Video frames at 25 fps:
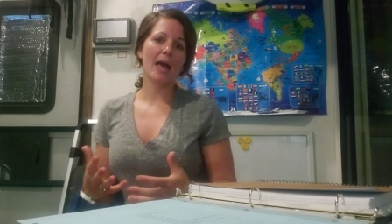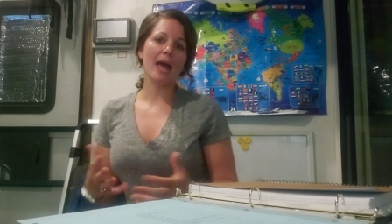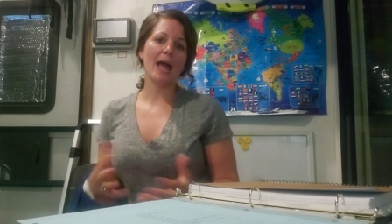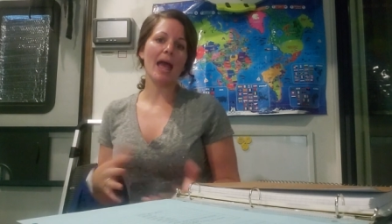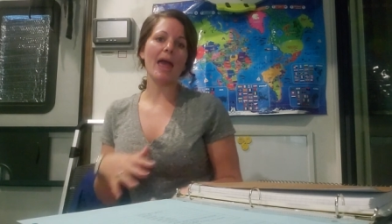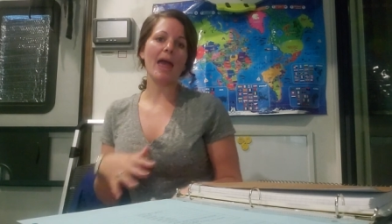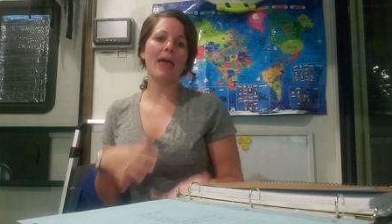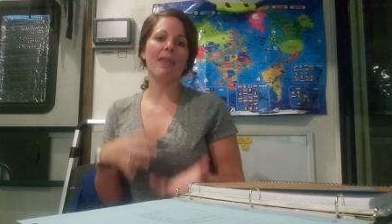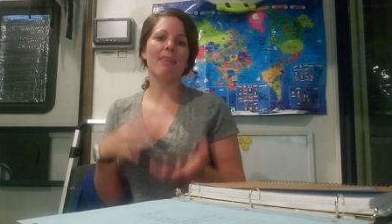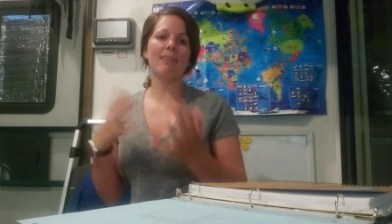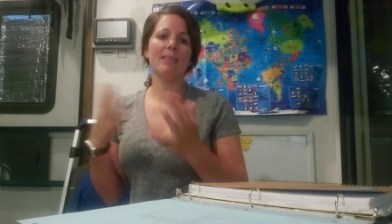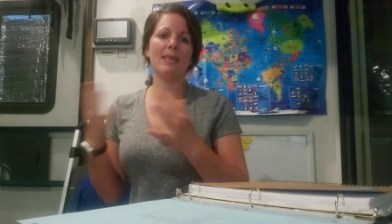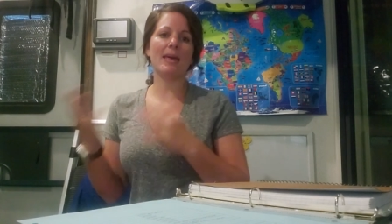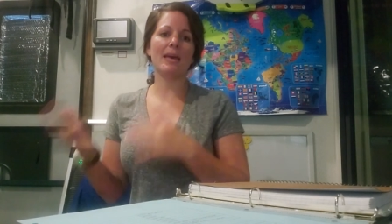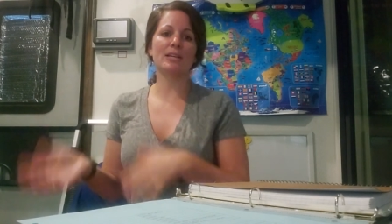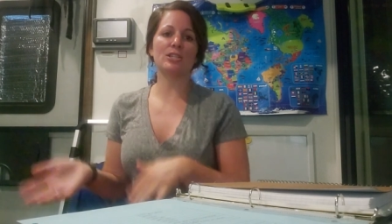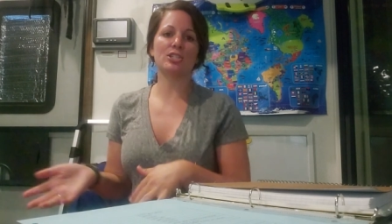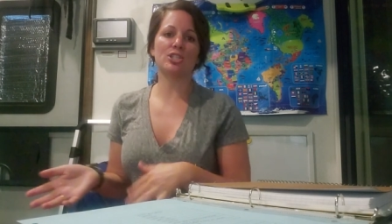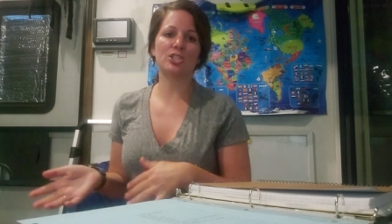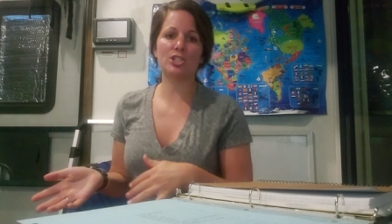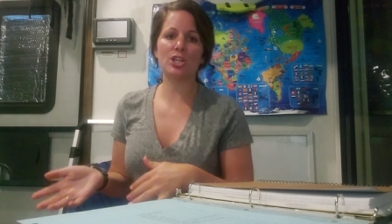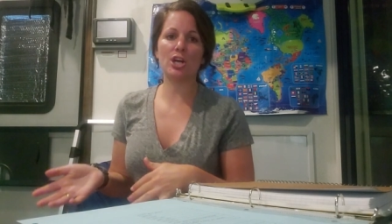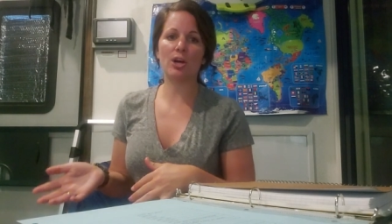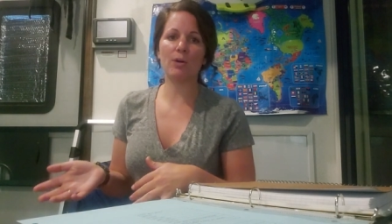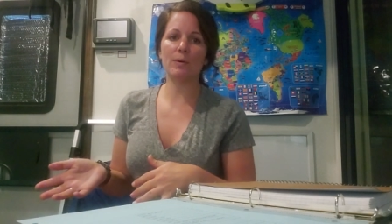and then
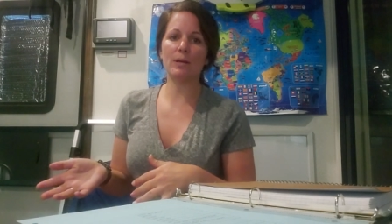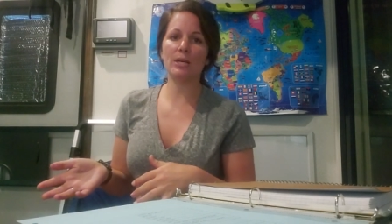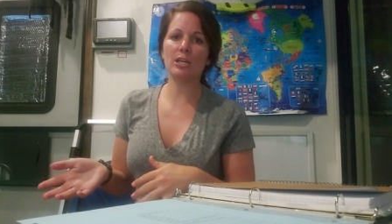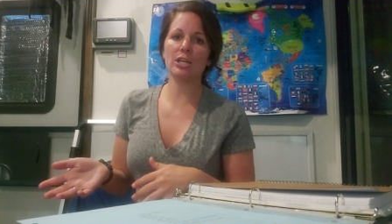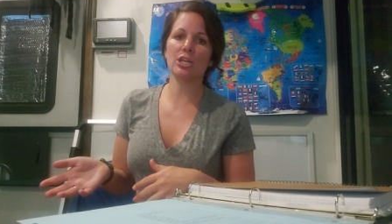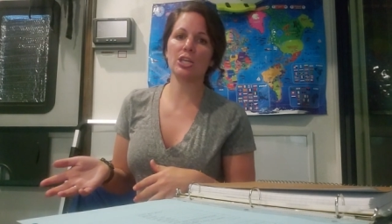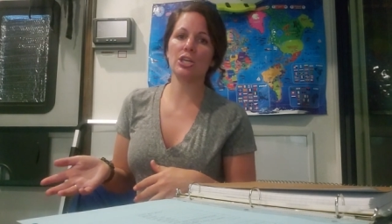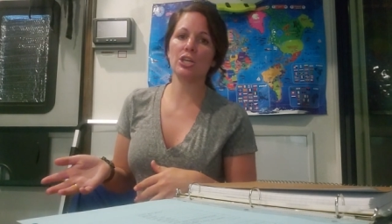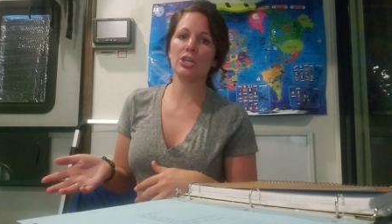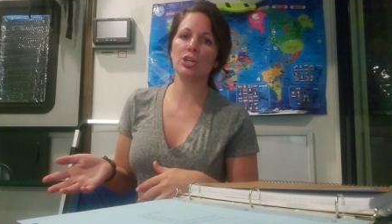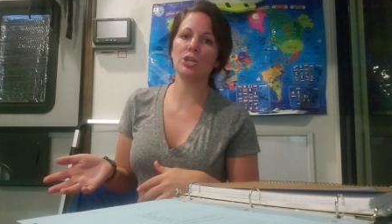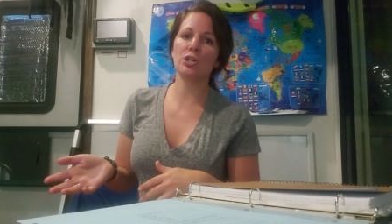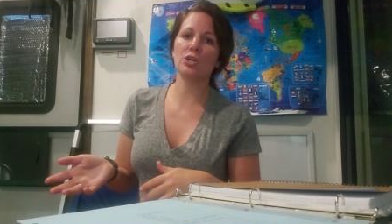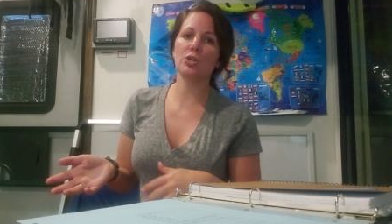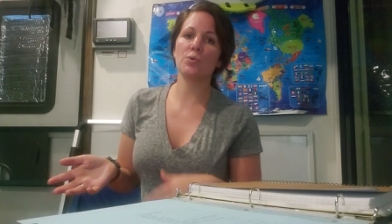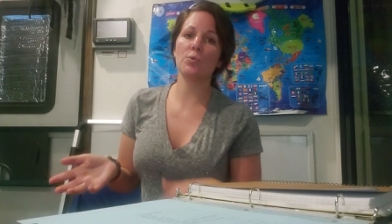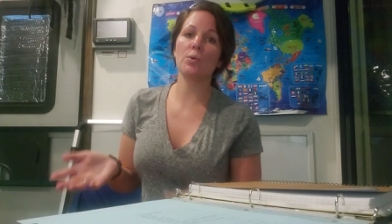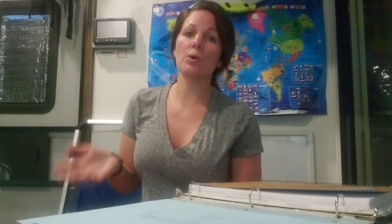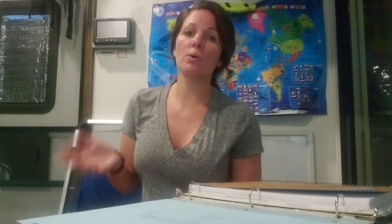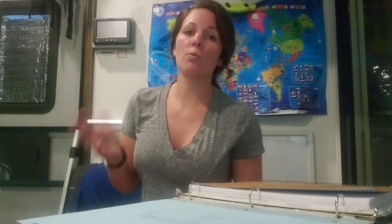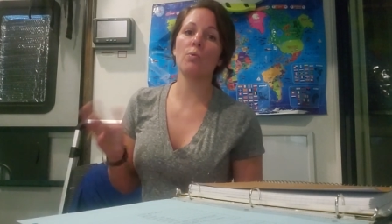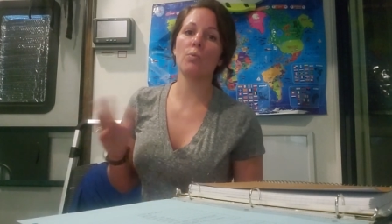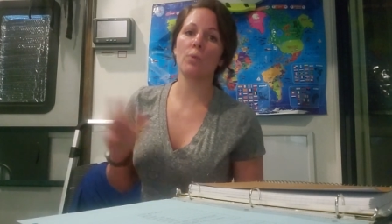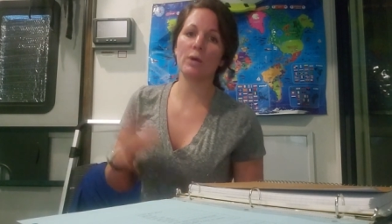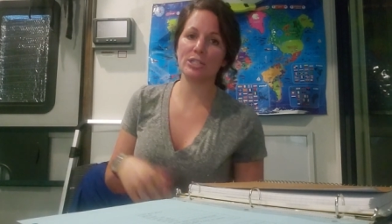showing
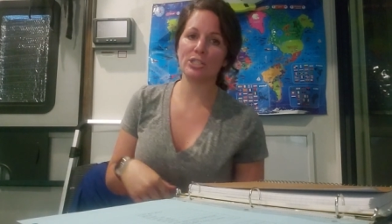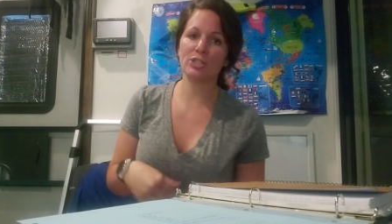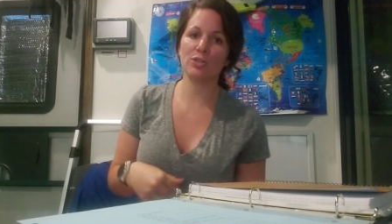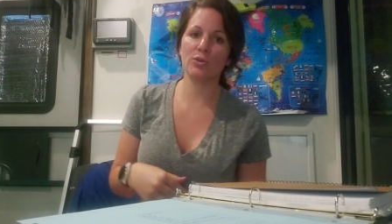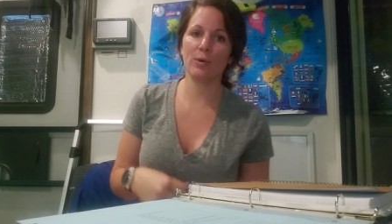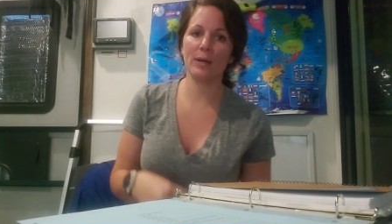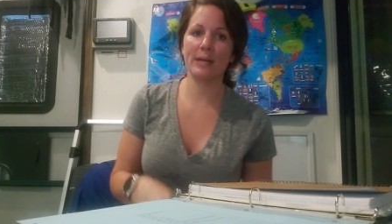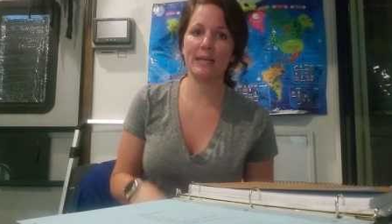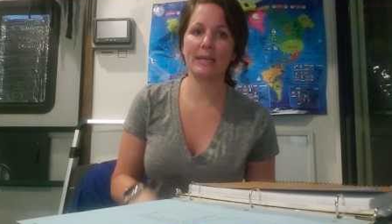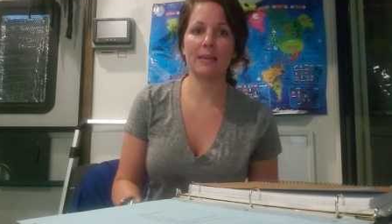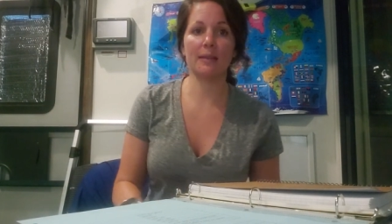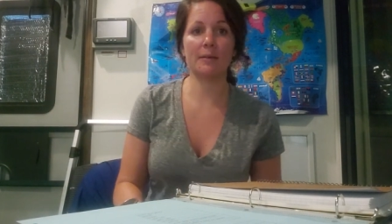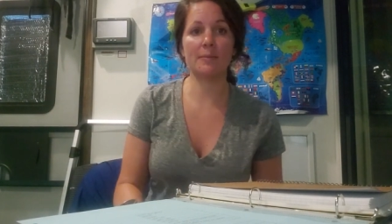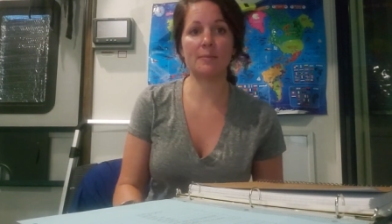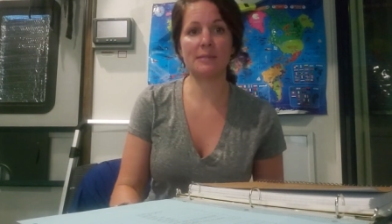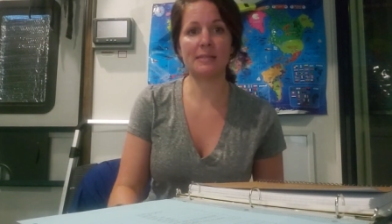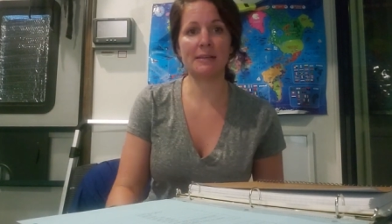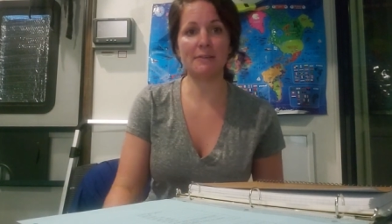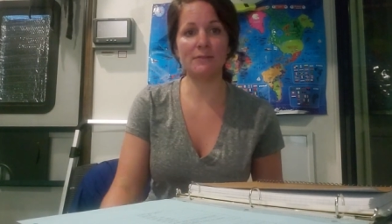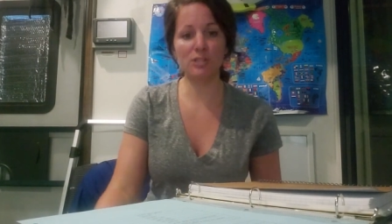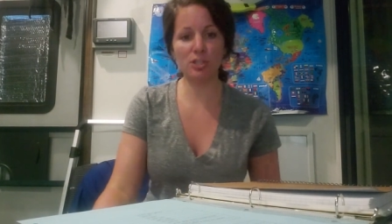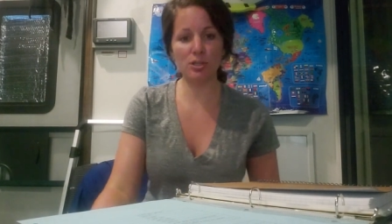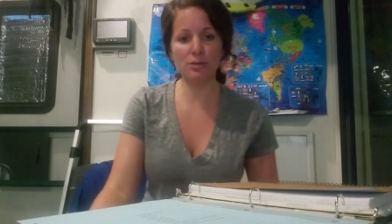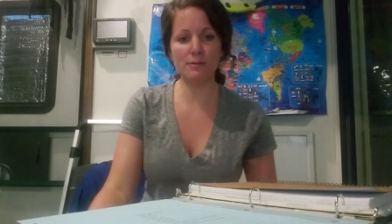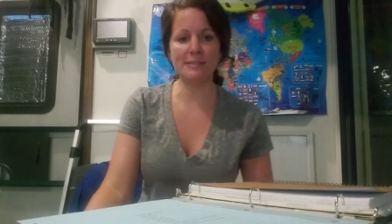you which curriculums
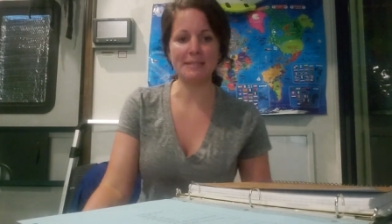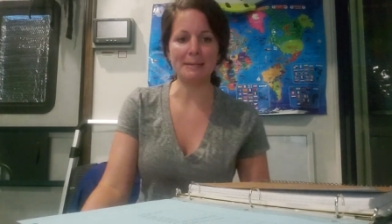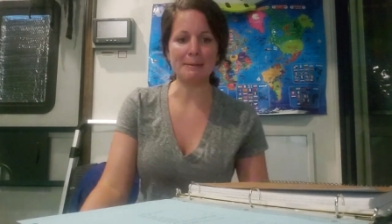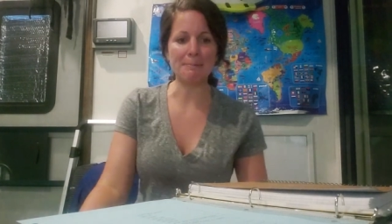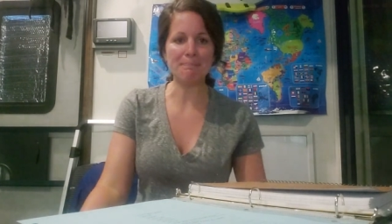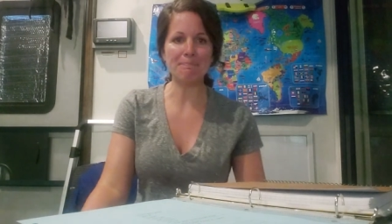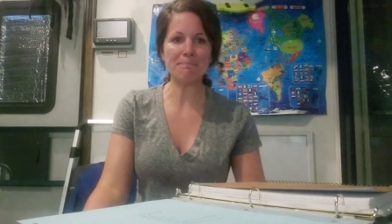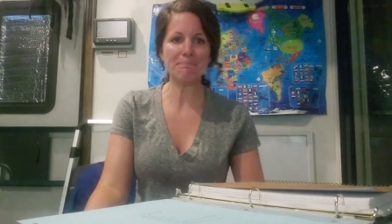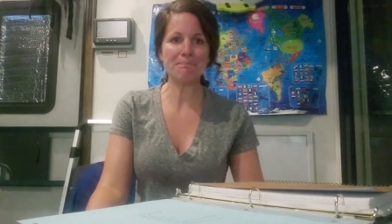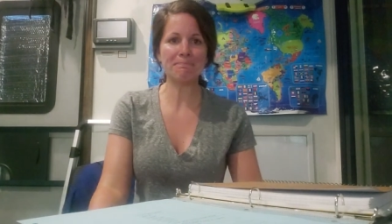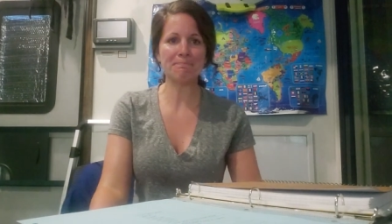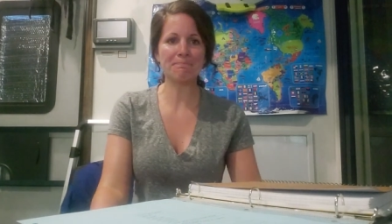I've chosen.